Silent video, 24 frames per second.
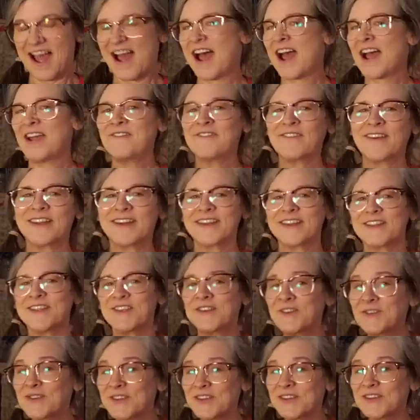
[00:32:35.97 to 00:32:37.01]
I want
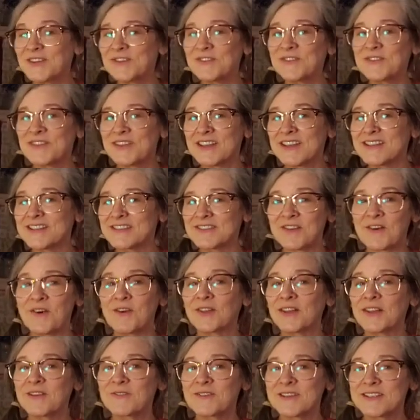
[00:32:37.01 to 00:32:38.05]
you to do this
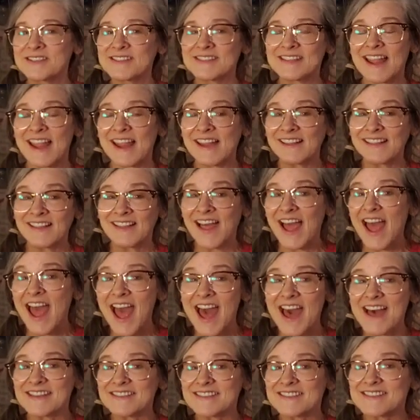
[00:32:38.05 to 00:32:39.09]
only with stained
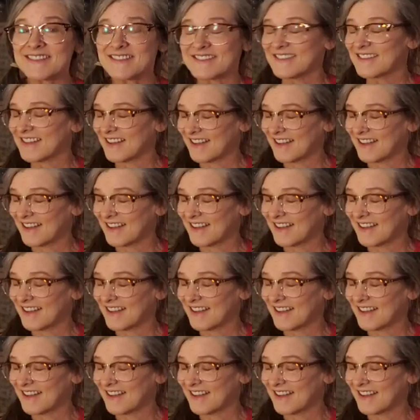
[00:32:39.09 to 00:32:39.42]
glass.